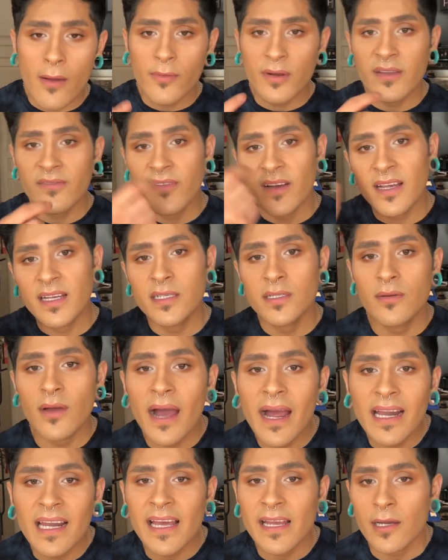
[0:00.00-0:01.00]
I want to fucking do
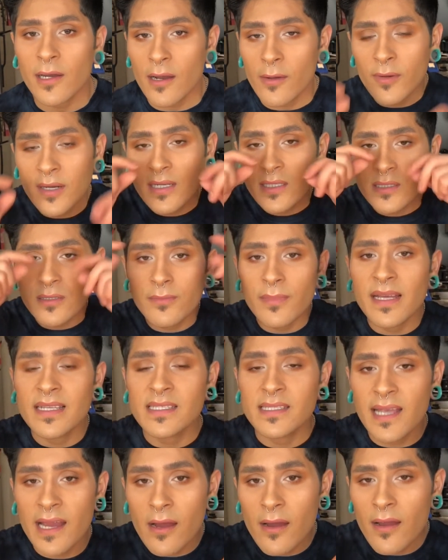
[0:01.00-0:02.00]
eyeliner. I want to do
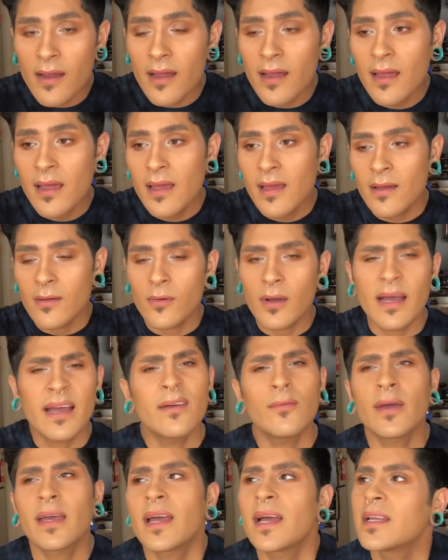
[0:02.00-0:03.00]
mascara.
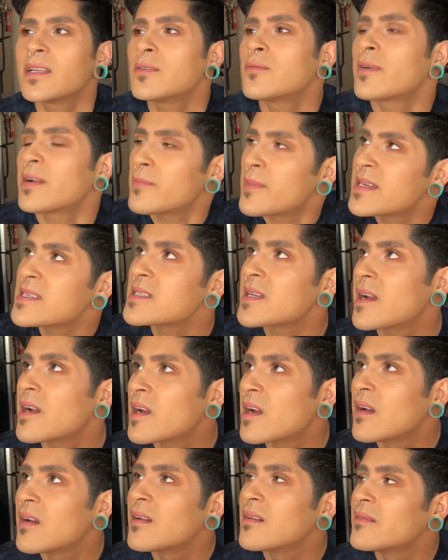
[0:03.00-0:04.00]
Wait, I do wear mascara.
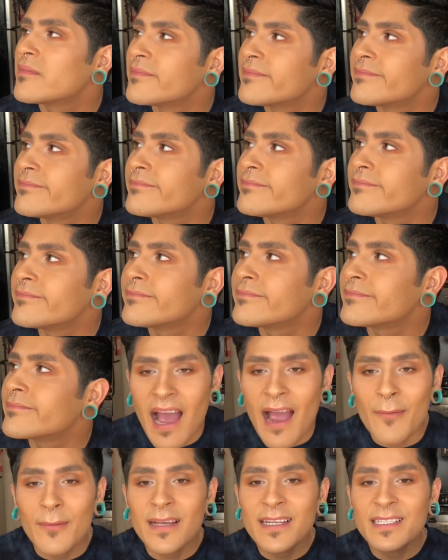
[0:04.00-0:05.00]

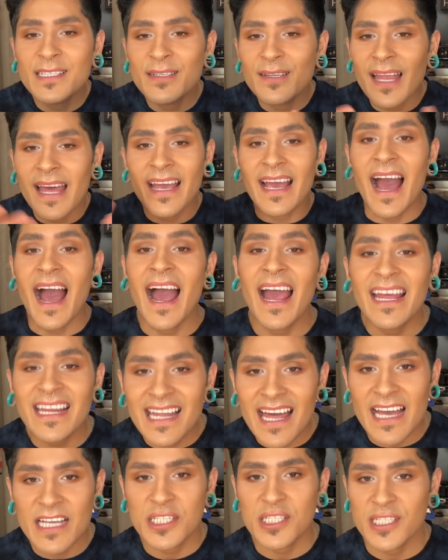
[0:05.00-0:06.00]
I want to do like
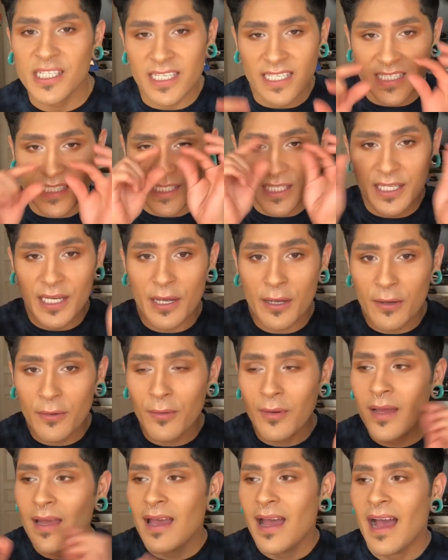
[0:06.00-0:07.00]
eyelashes, you
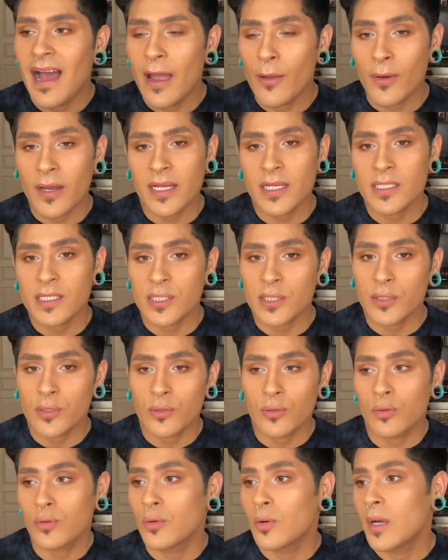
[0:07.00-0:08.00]
know? I want to
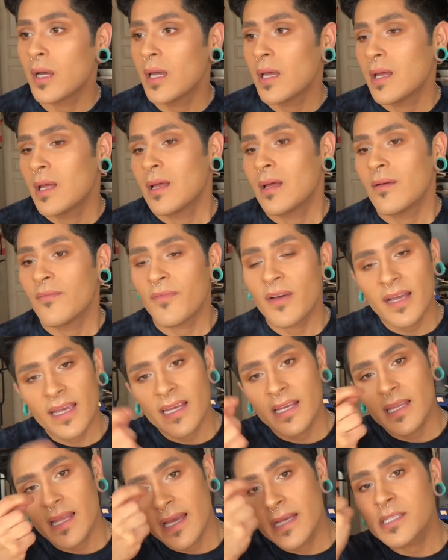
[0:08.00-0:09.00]
do
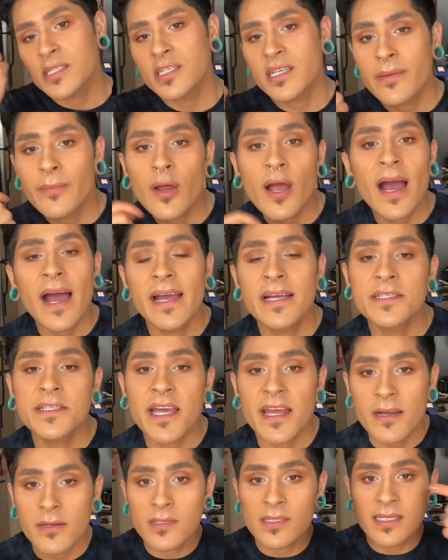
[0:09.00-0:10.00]
fucking like shimmer
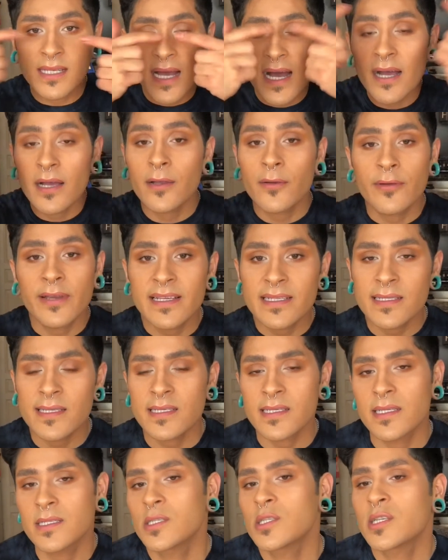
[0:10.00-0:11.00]
eyeshadows, cut
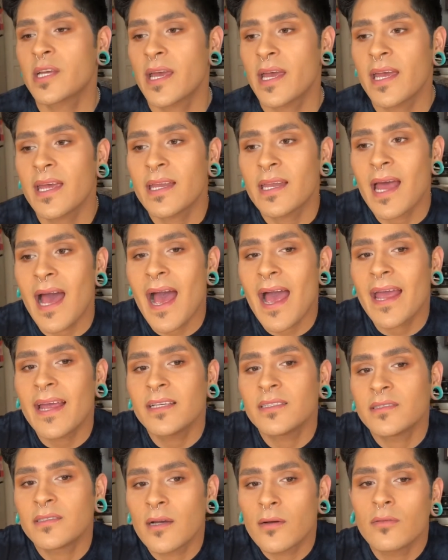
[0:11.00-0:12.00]
creases and shit. And
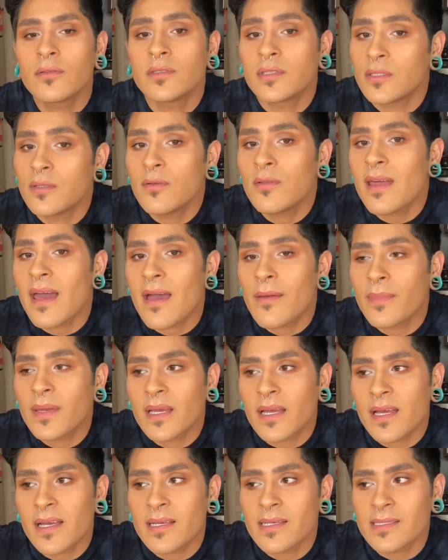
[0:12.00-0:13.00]
I don't do that
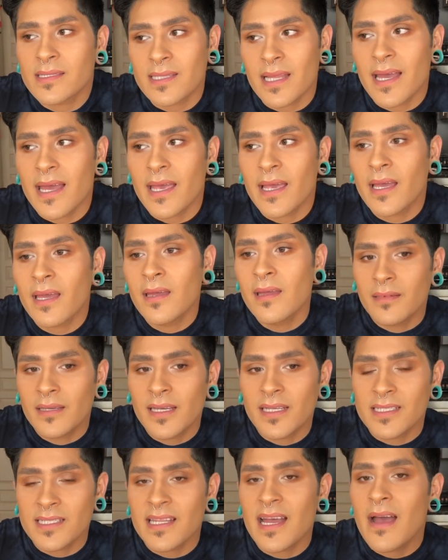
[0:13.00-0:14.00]
because like,
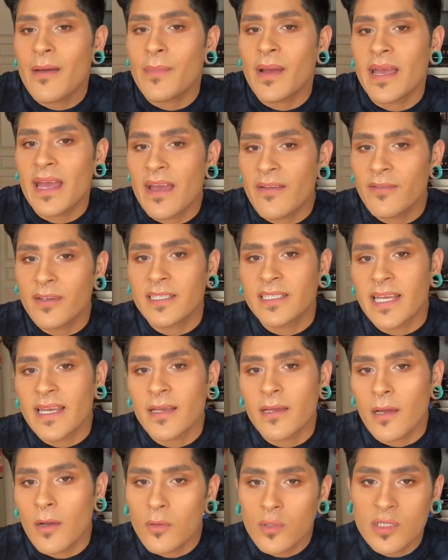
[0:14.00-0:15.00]
it's not my
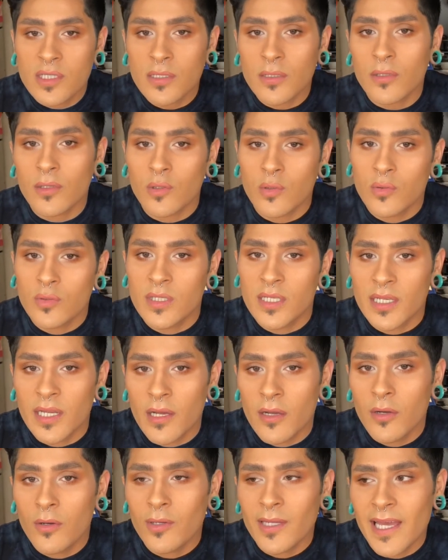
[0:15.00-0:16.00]
everyday go-to, you
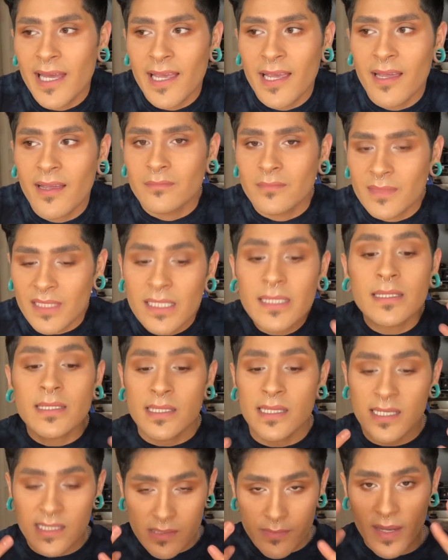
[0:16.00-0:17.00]
know? Like,
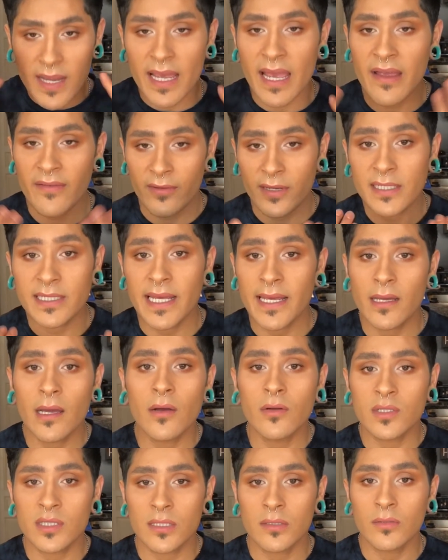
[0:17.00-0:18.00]
this is my everyday
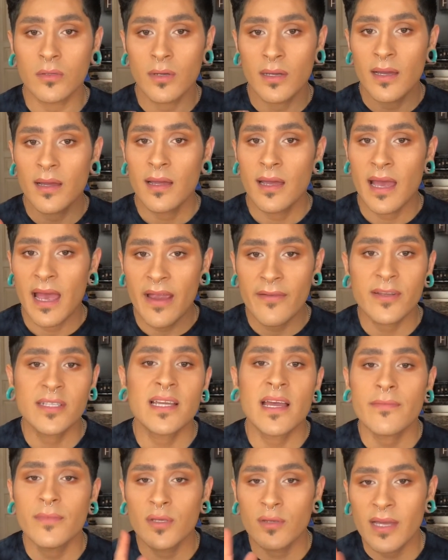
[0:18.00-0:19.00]
go-to. Every
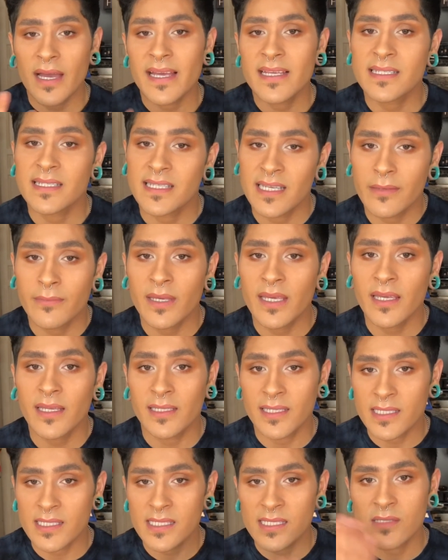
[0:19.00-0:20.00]
time you guys see me,
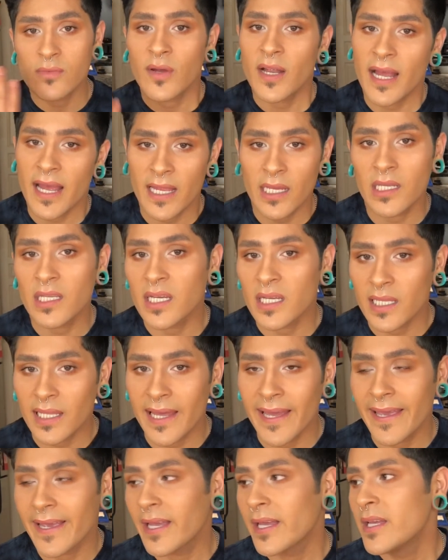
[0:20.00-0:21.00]
this is what I look
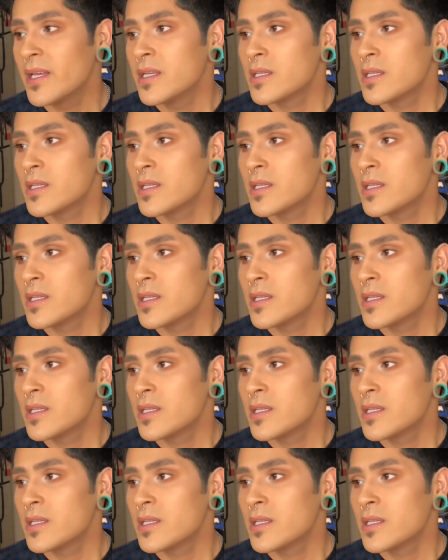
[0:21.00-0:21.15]
like.